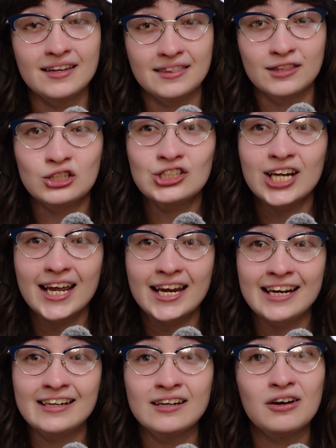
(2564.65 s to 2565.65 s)
in the
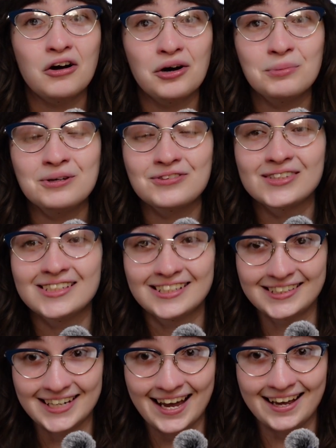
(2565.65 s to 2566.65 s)
shade, almost
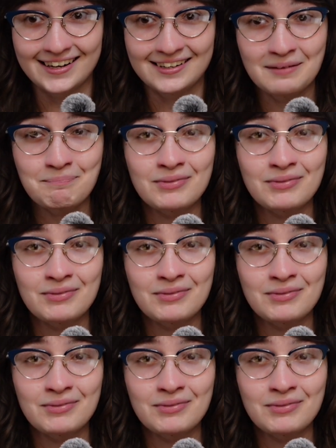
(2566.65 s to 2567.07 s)
dead.